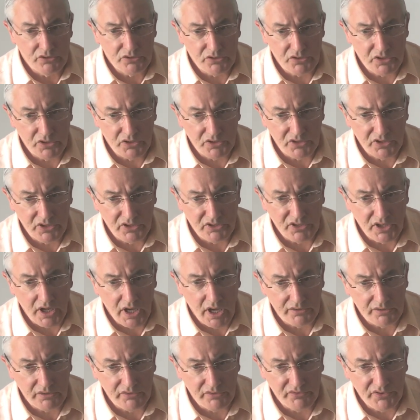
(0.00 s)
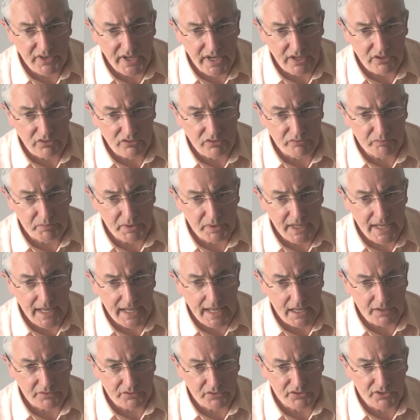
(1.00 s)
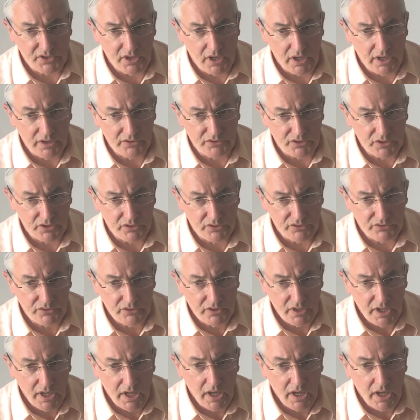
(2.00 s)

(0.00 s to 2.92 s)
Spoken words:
to the desired effect of playing exercises,